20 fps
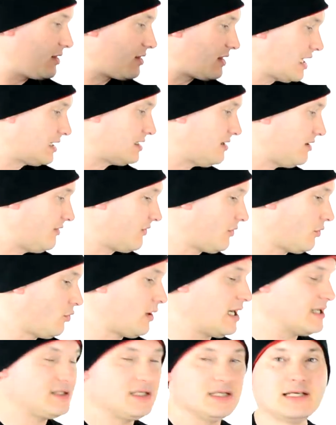Thank you for
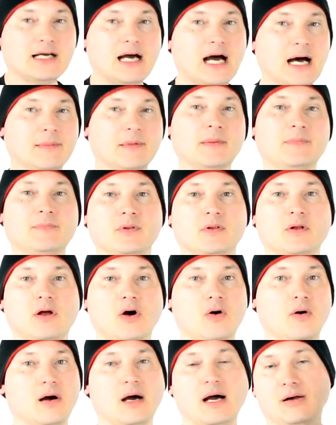watching. Comment
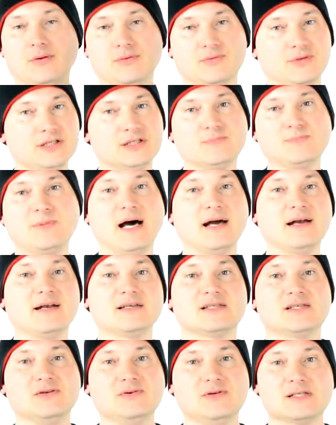below. I'll respond
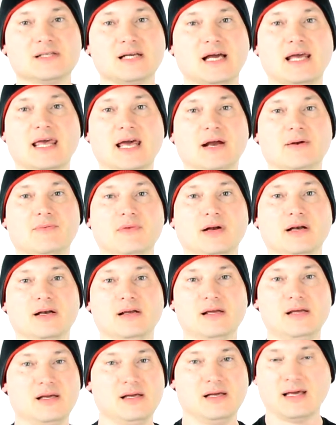as soon as I
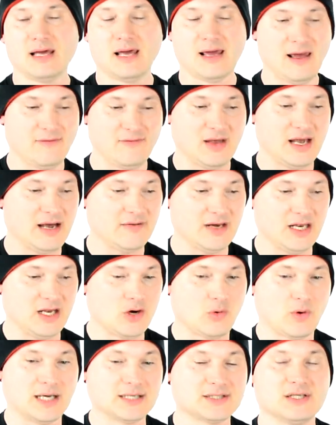can if you have any
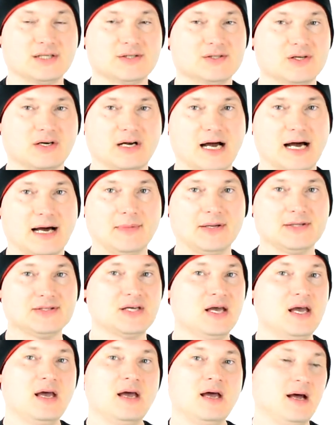questions or
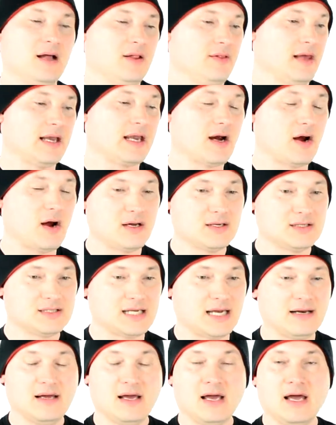comments. Like I
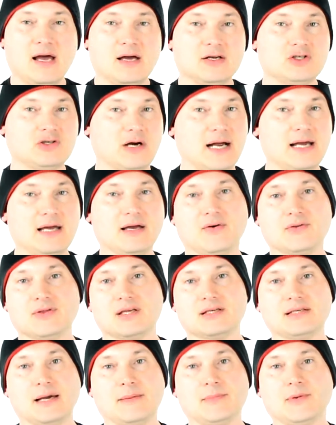said, try out
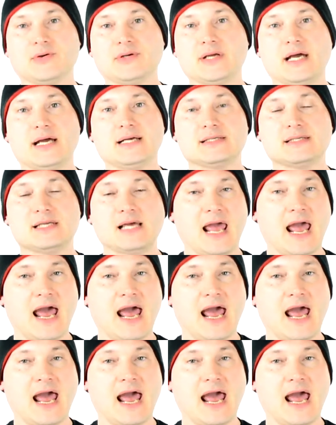the demo days. They